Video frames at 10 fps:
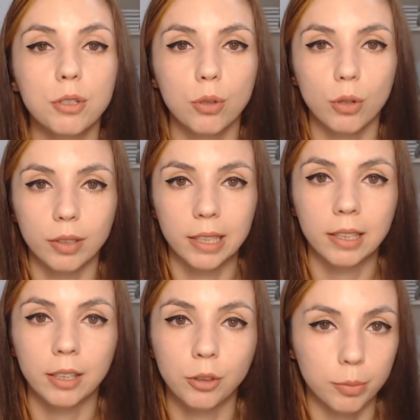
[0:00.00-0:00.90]
store it
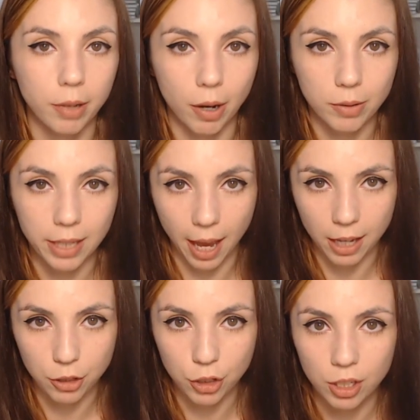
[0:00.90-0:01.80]
in your browse
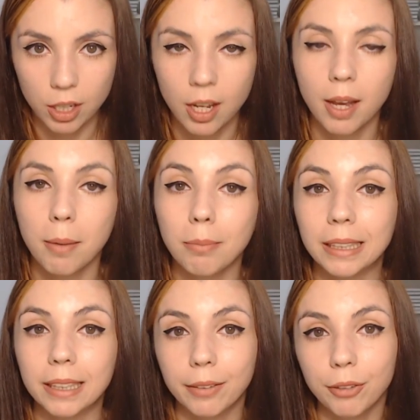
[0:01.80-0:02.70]
cache. But
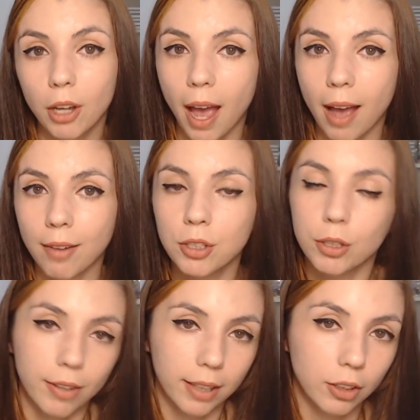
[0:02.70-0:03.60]
if you have
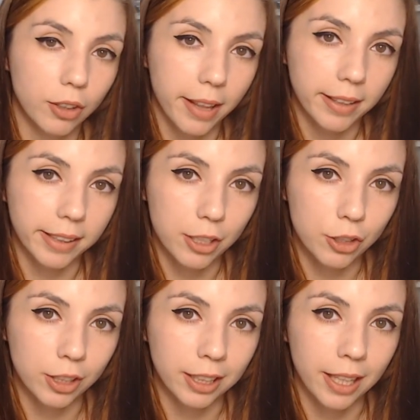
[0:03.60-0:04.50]
two-factor
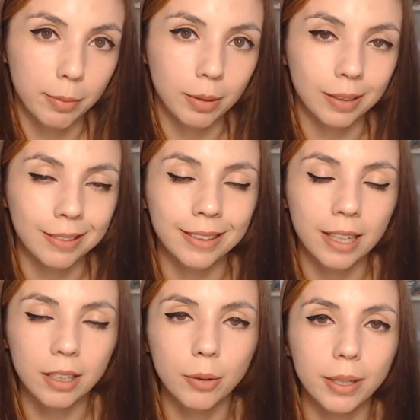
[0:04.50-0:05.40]
authentication enabled,
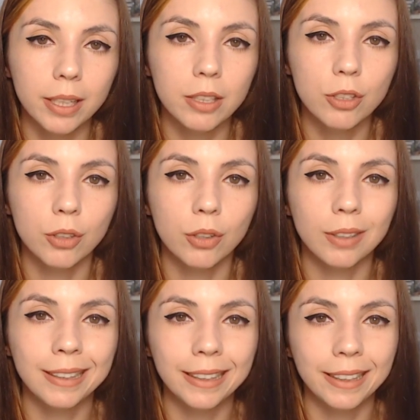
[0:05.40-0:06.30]
they're going to
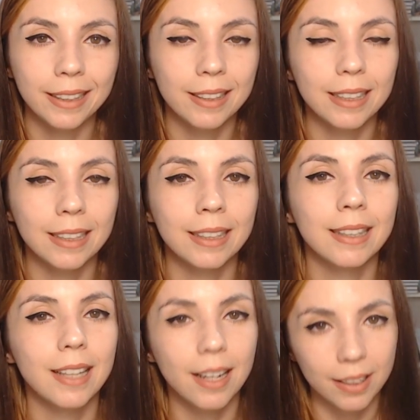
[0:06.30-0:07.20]
need
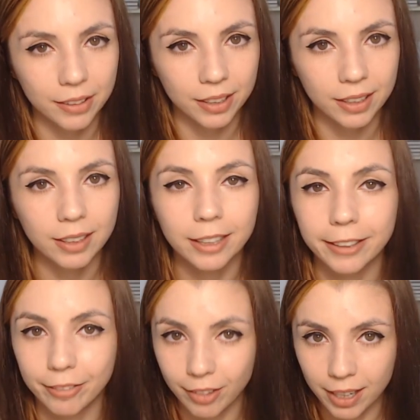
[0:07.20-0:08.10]
another
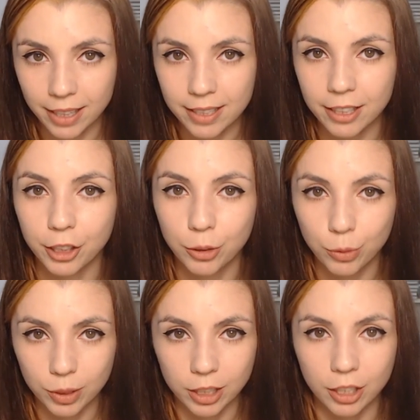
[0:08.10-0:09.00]
device in
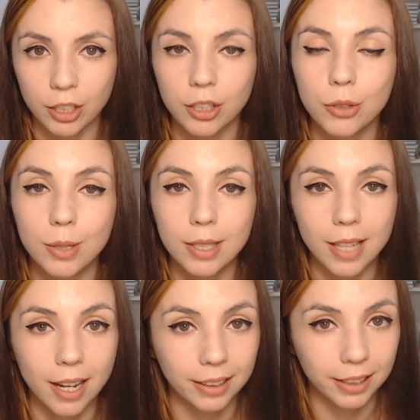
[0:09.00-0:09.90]
order to
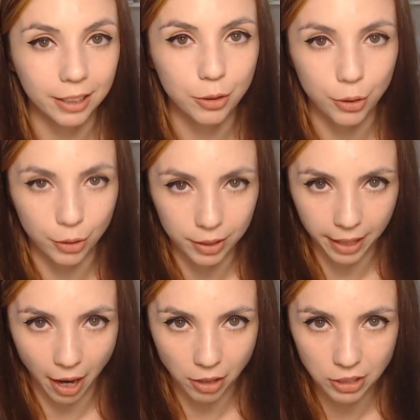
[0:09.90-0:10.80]
sign in to your
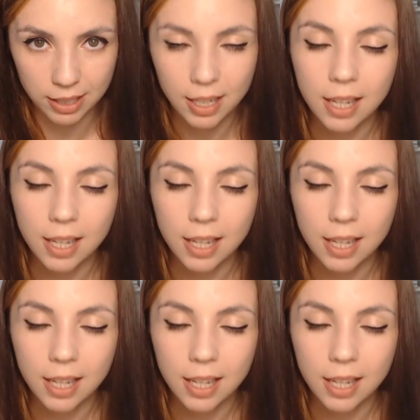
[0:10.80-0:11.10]
account.